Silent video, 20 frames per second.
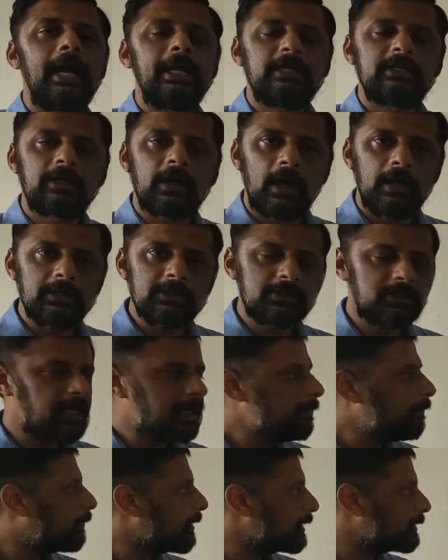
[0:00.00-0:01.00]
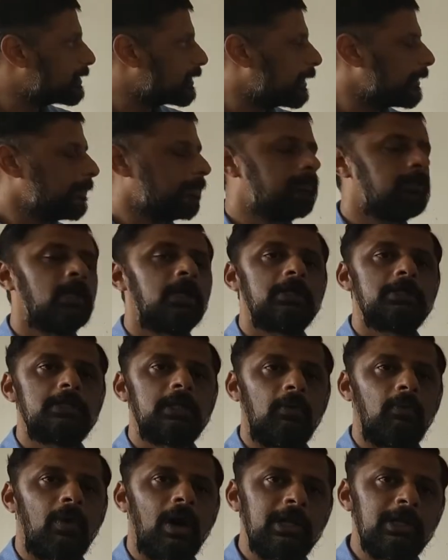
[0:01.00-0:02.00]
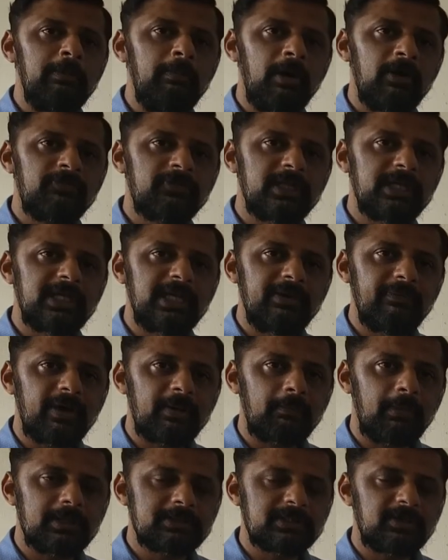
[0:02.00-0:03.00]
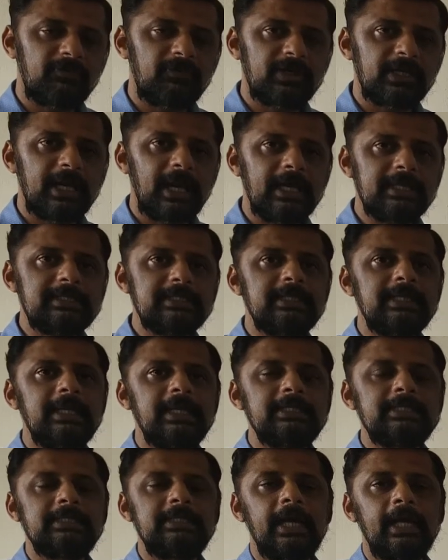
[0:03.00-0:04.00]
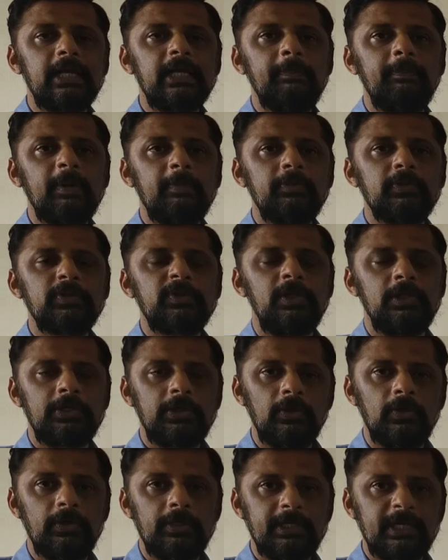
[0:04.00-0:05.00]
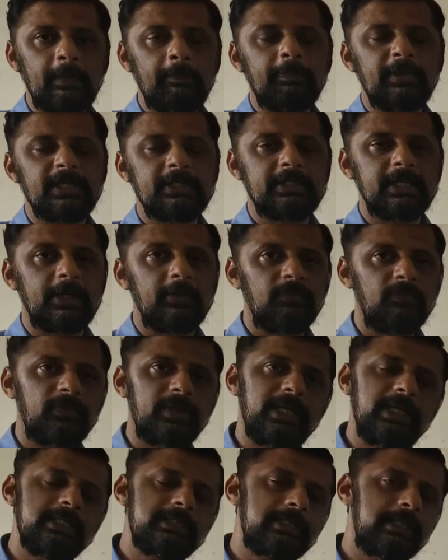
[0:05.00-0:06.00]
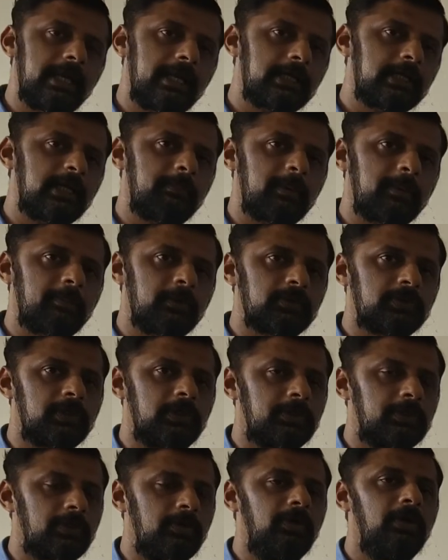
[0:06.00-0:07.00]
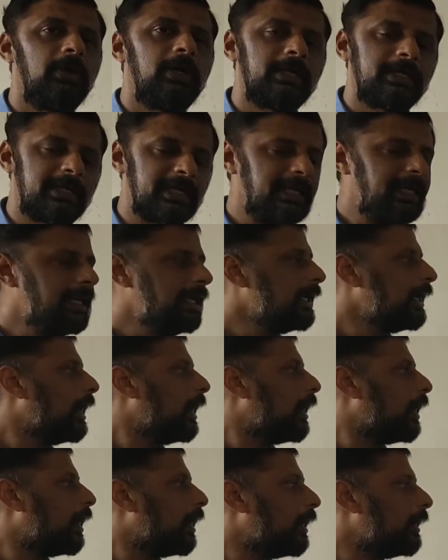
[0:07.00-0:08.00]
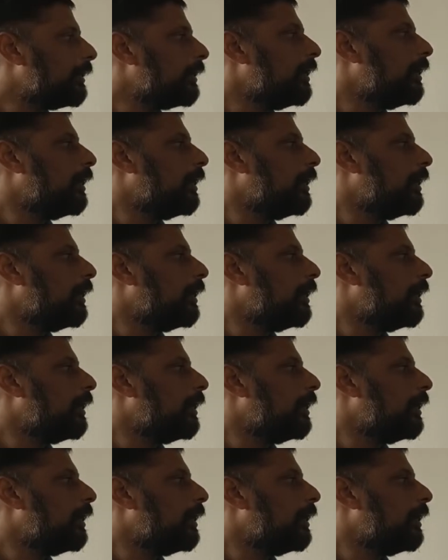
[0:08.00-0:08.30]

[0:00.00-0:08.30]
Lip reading: At constant pressure, the volume of the given mass of a gas is directly proportional to temperature. V is directly proportional to T, or